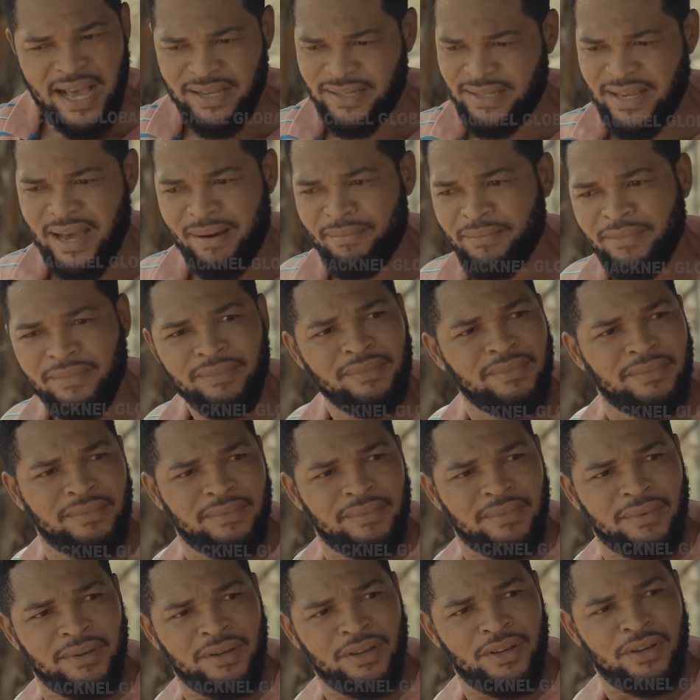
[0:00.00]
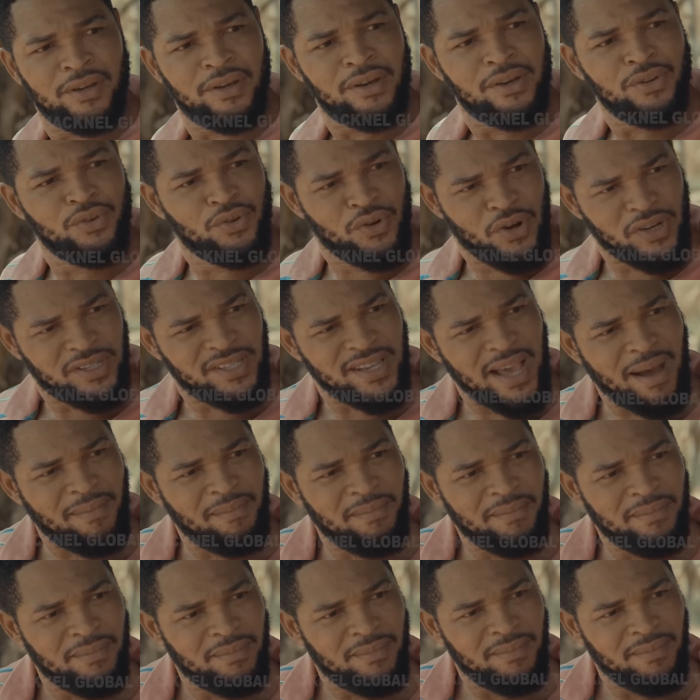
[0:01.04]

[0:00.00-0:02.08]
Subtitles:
I see him. You know see him?